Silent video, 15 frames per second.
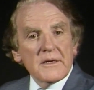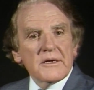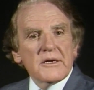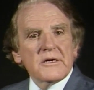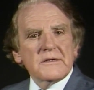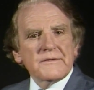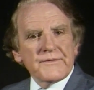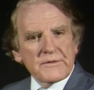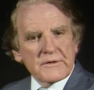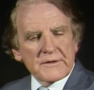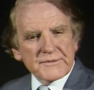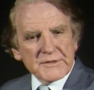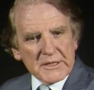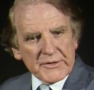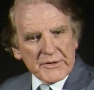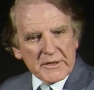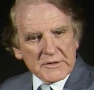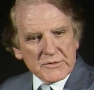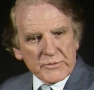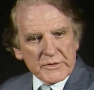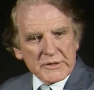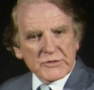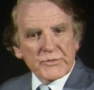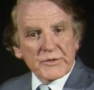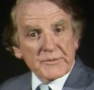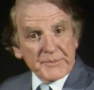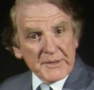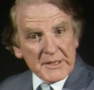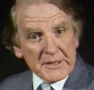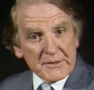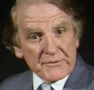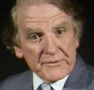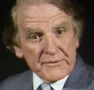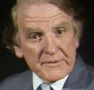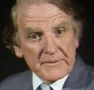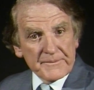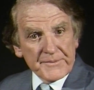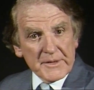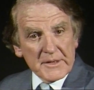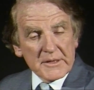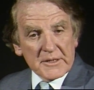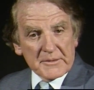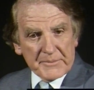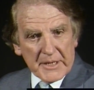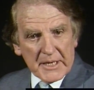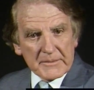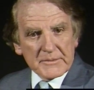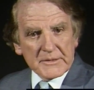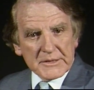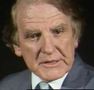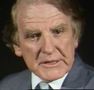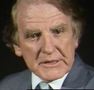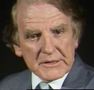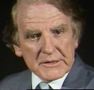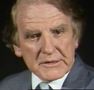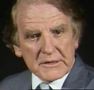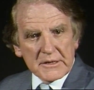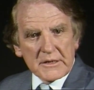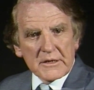Now, if you have said those words with belief, the Bible says